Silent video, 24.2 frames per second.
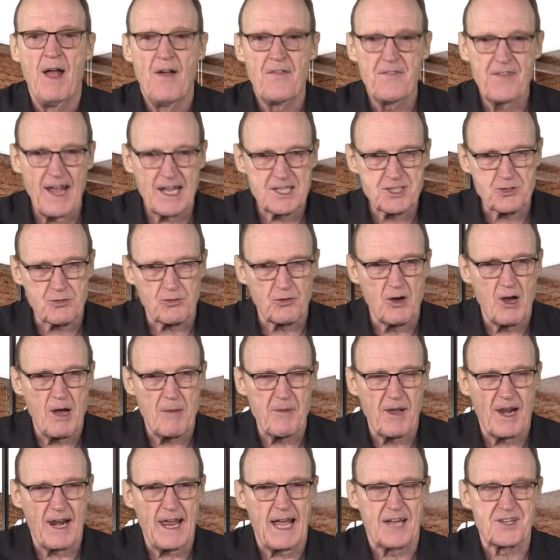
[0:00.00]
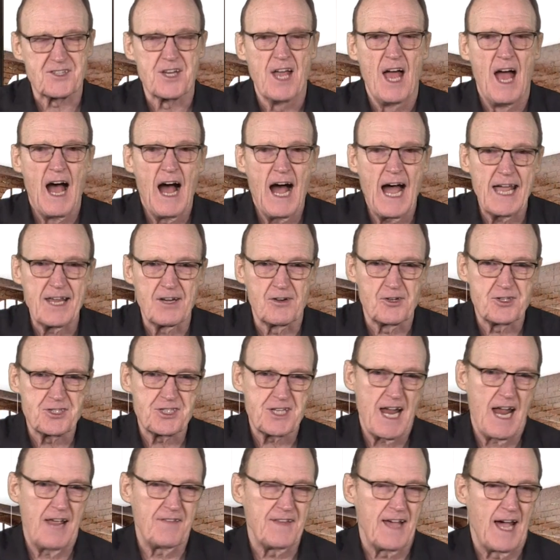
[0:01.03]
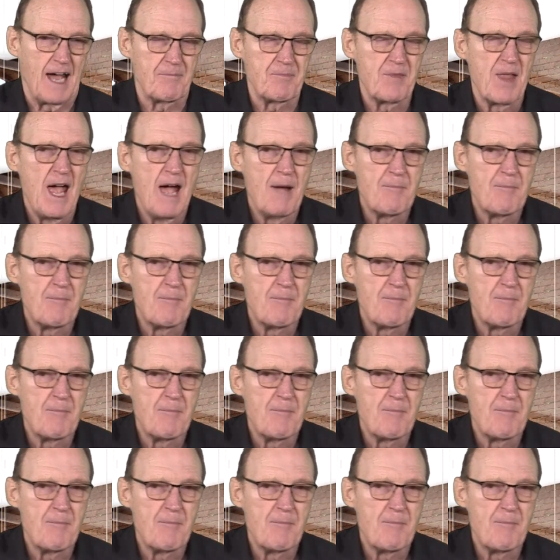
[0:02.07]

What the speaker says: That's through MLS. I understand that.